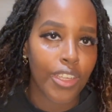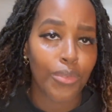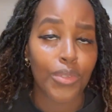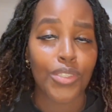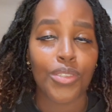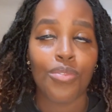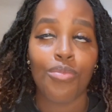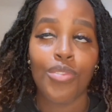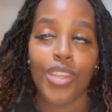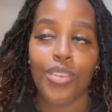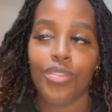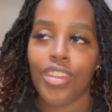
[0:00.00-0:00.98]
It was a
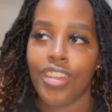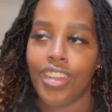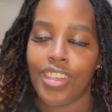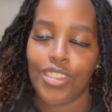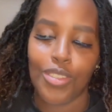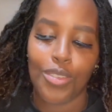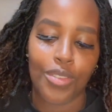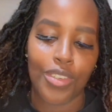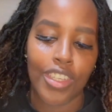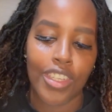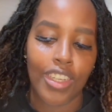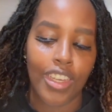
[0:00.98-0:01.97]
really, really nice
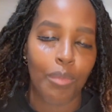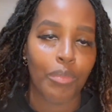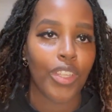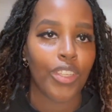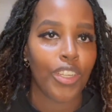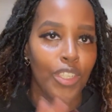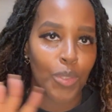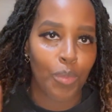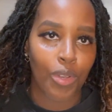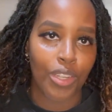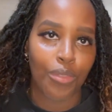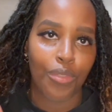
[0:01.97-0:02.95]
story. I'm not gonna
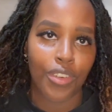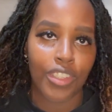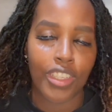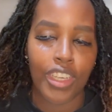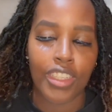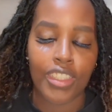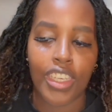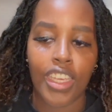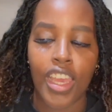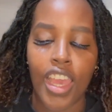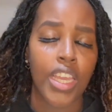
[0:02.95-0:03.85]
spoil it for the ending.